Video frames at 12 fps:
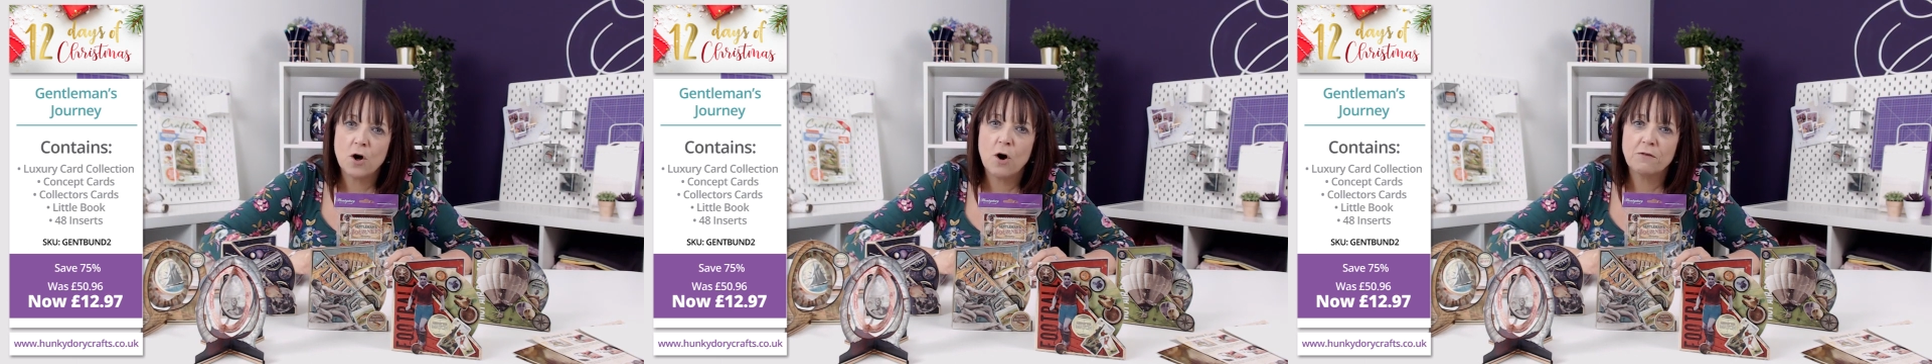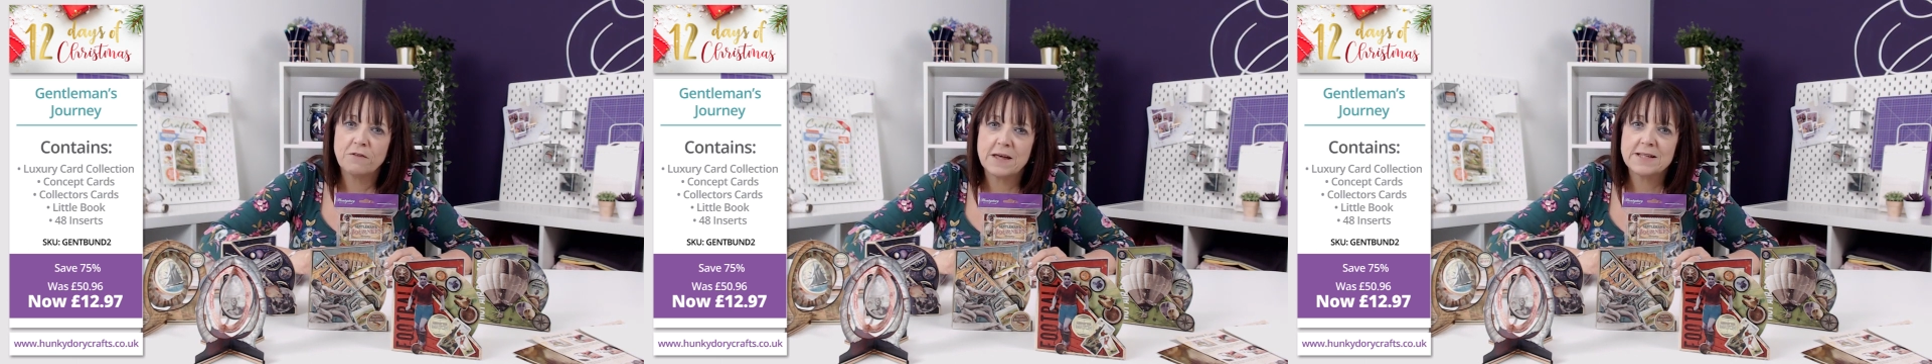
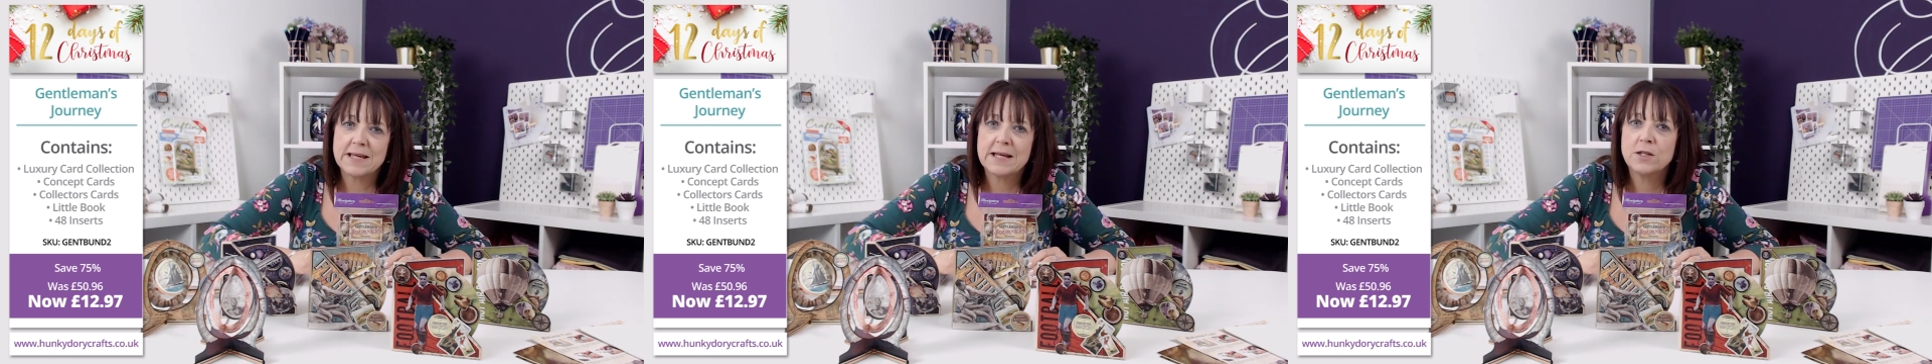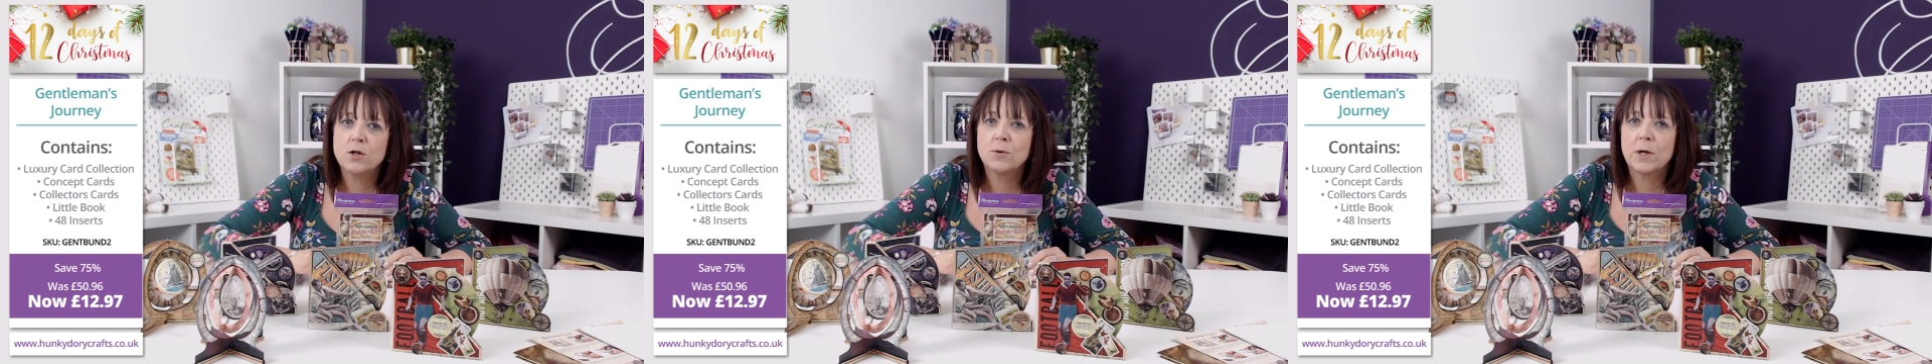off this
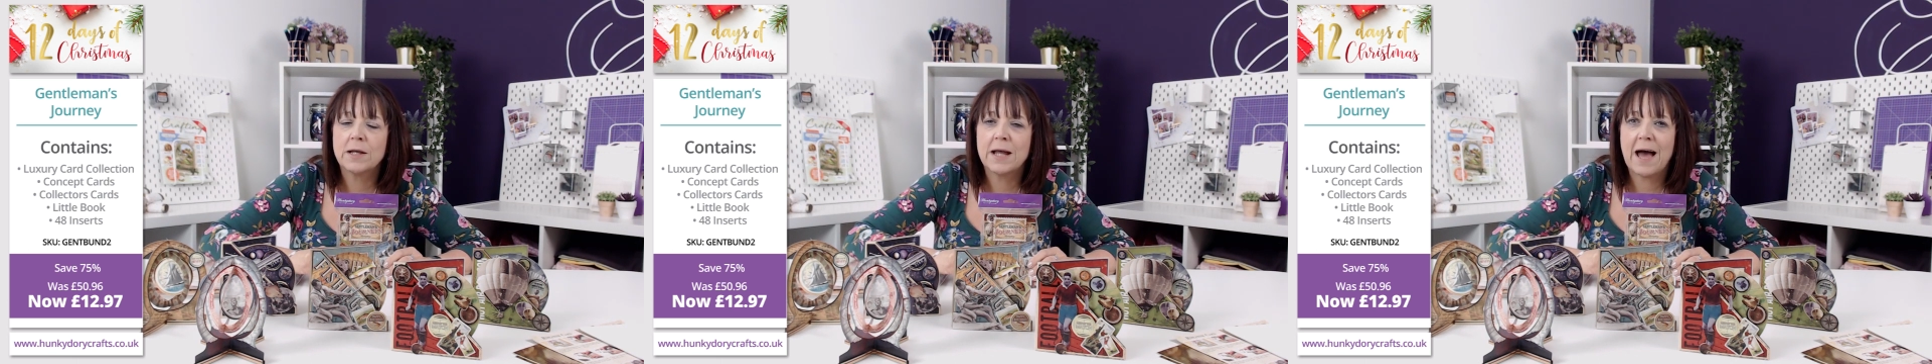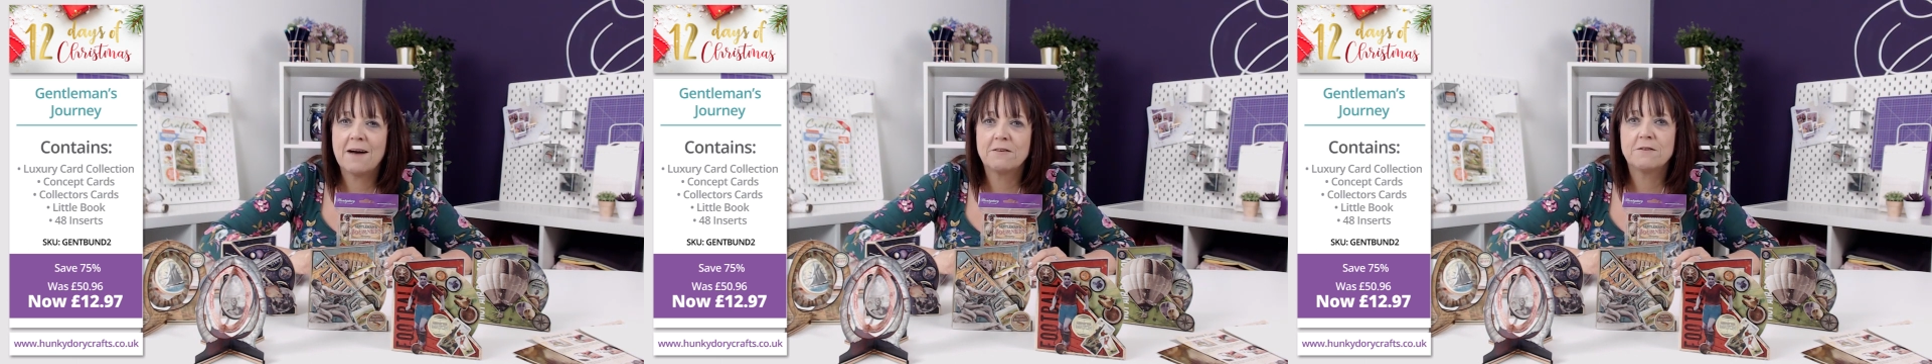and you can
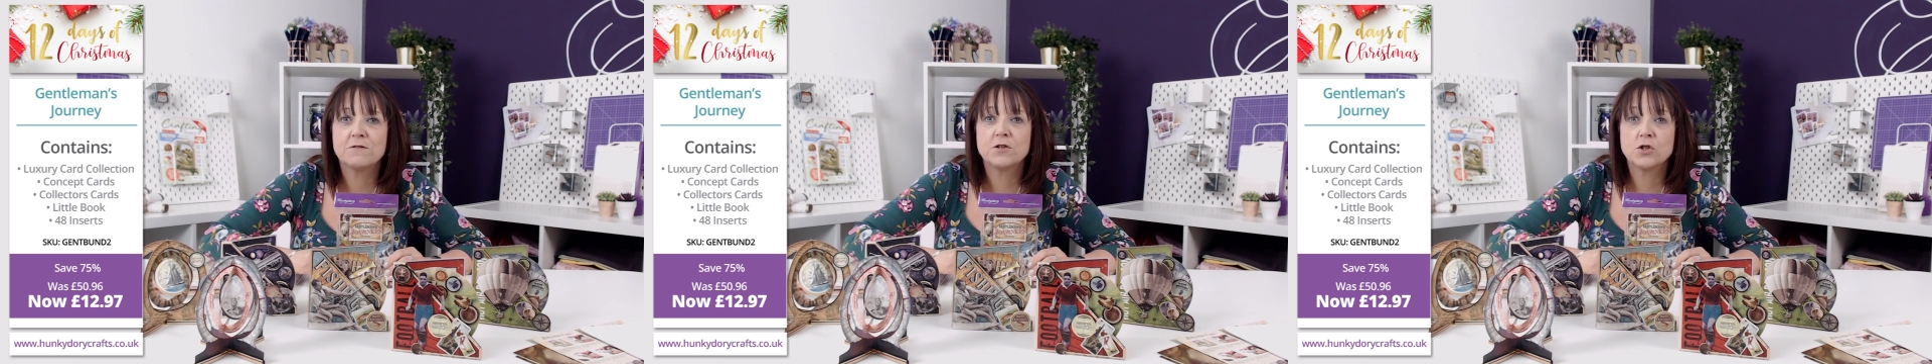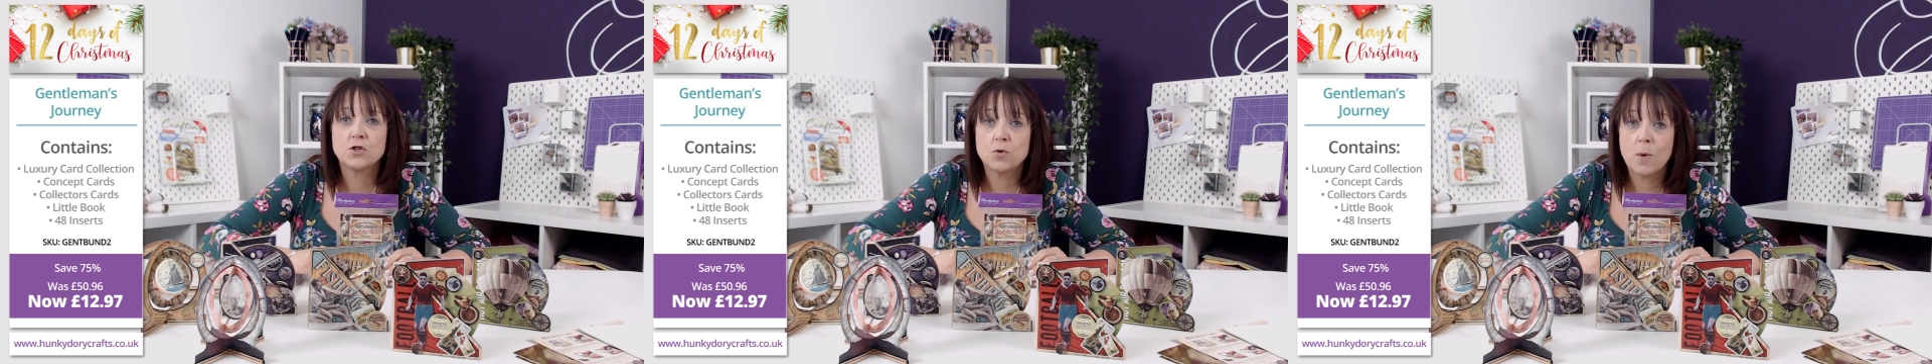have it for
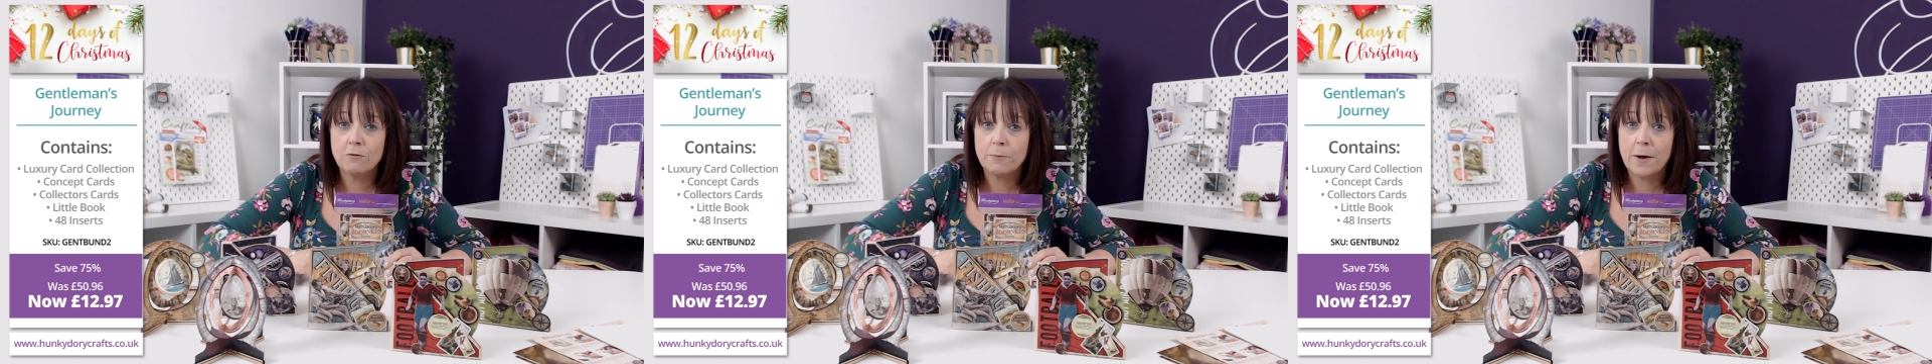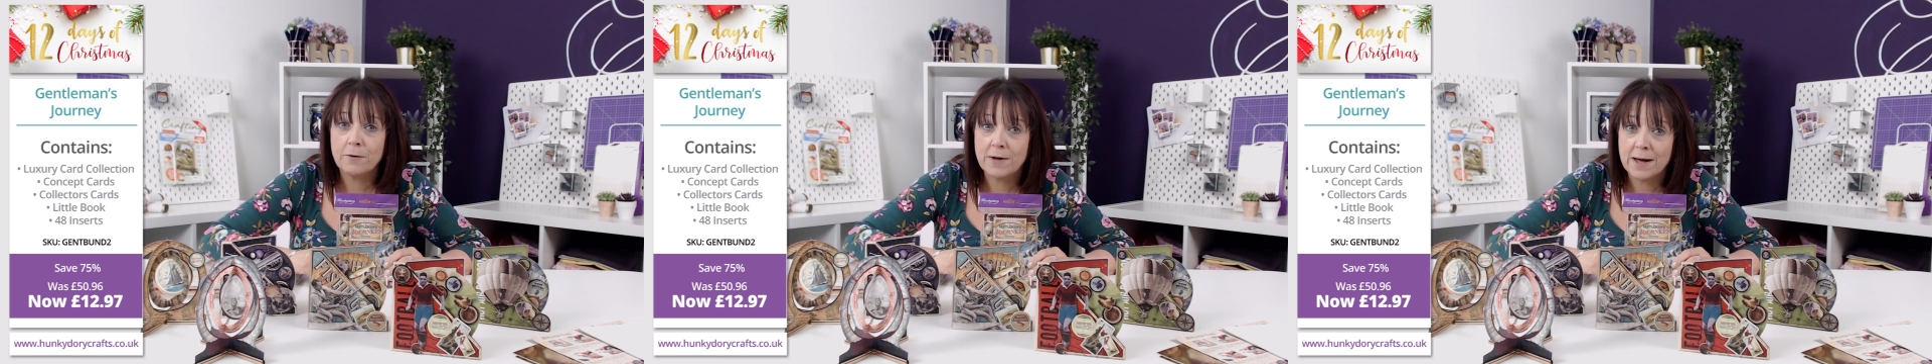just
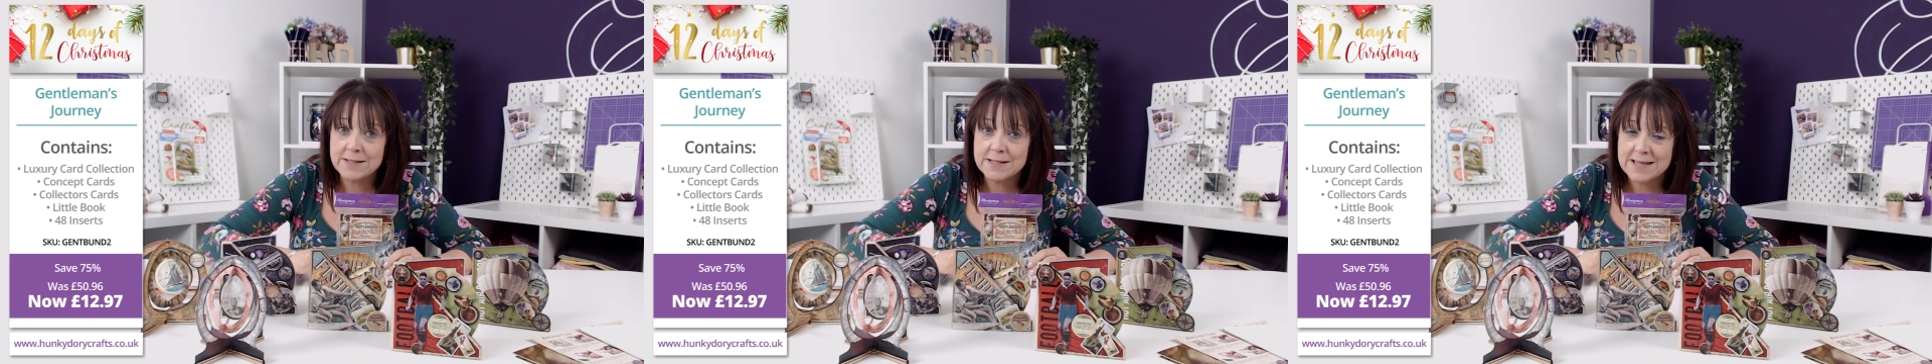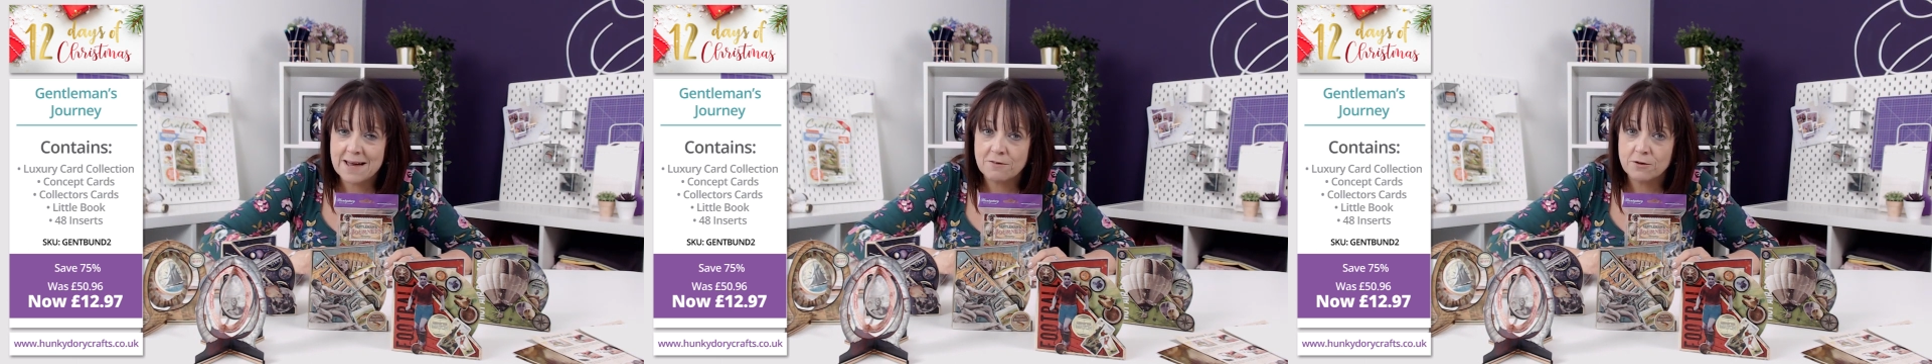
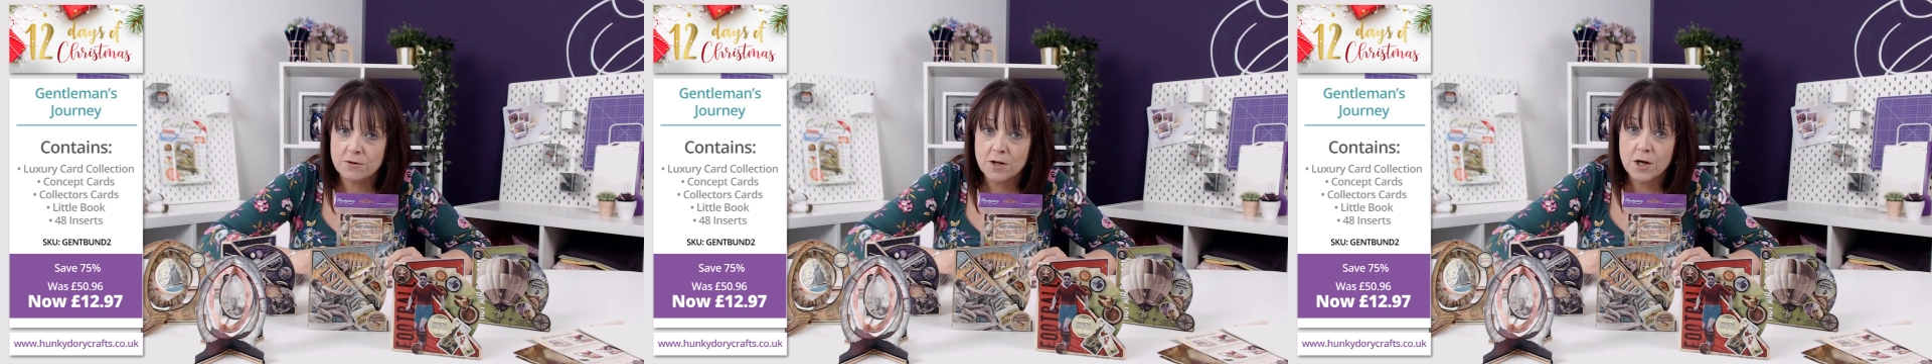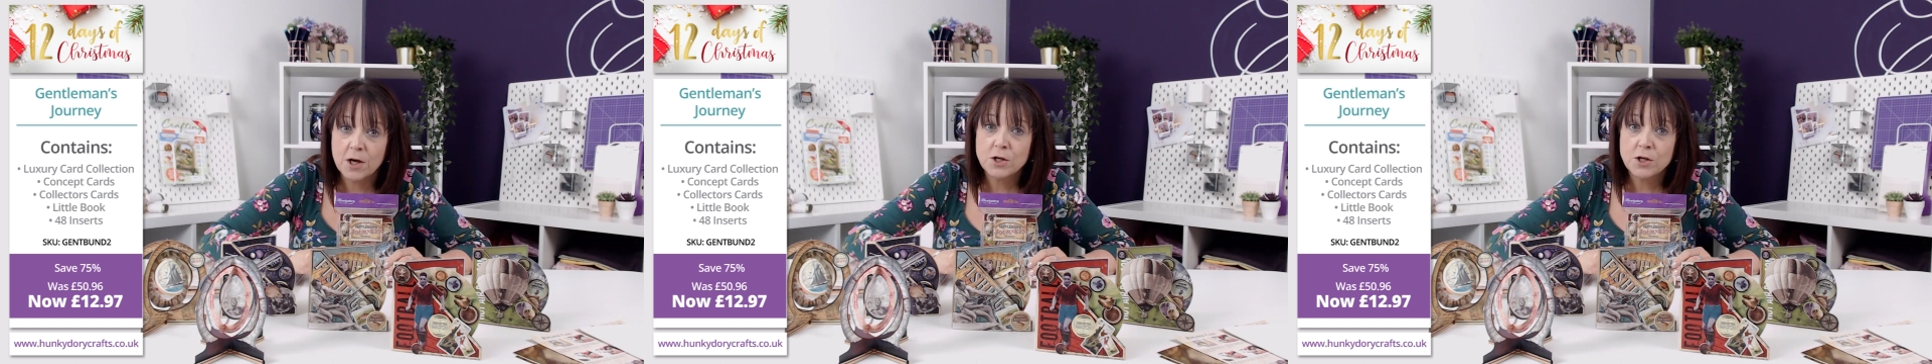£12.97.